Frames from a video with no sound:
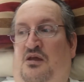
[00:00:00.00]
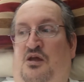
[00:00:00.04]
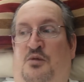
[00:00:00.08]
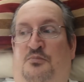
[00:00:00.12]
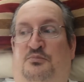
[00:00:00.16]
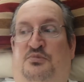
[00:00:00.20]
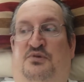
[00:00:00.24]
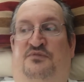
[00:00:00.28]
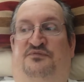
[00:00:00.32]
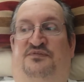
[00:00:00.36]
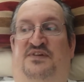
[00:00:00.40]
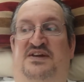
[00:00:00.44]

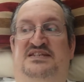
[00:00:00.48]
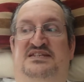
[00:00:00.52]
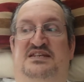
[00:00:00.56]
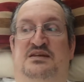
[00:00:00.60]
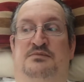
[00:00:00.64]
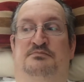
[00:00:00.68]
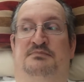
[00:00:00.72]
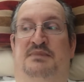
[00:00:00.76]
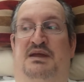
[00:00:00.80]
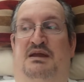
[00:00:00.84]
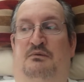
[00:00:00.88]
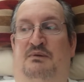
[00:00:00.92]
Professor
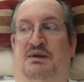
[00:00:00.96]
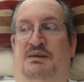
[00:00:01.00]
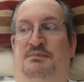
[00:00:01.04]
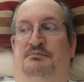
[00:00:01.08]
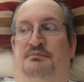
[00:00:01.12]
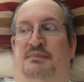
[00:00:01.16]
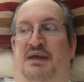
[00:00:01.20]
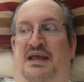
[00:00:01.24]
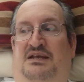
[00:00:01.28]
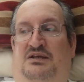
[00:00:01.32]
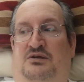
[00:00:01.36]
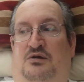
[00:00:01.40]
Mary
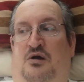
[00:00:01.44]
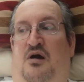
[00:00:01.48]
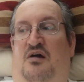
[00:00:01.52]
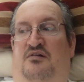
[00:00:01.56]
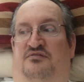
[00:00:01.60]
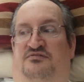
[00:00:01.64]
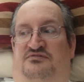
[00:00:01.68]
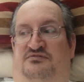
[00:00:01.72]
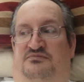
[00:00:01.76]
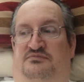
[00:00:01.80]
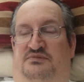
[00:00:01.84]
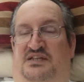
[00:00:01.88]

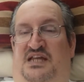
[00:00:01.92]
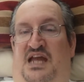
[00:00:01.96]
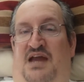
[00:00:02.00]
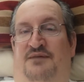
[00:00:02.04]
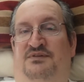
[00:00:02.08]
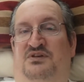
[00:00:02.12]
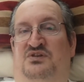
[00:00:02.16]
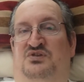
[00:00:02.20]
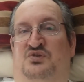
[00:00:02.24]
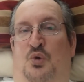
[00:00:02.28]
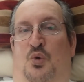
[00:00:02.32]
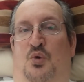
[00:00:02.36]
Metcalf gave a
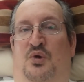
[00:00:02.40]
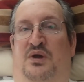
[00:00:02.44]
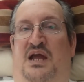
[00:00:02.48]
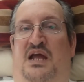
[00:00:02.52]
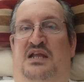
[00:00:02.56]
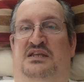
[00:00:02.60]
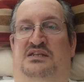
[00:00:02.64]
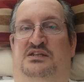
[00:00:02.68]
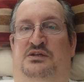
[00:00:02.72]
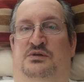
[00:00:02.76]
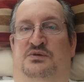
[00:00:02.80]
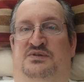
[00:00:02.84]
talk
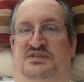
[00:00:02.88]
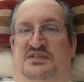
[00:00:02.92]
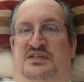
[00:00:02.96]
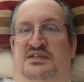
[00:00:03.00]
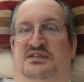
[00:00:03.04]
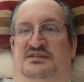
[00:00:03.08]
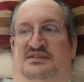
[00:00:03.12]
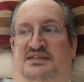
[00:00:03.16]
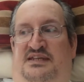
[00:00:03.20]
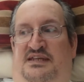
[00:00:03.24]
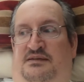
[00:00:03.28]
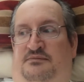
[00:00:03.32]
at
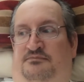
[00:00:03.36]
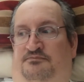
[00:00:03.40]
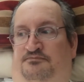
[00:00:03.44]
UCT